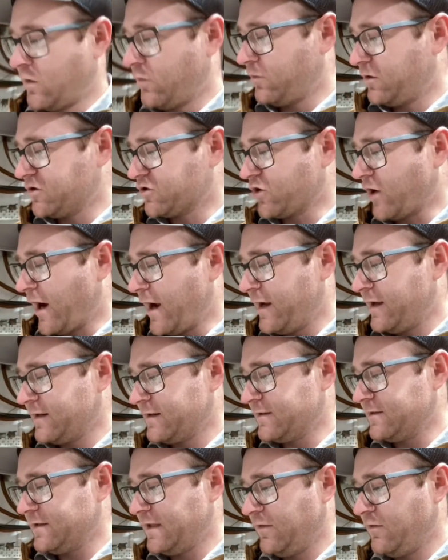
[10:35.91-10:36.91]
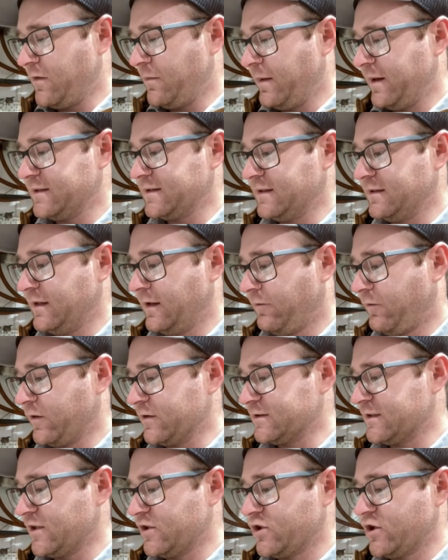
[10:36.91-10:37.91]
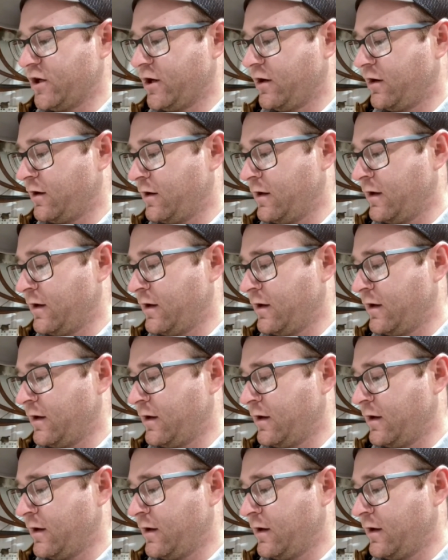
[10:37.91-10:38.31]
we'll try it and see if it makes a difference this year.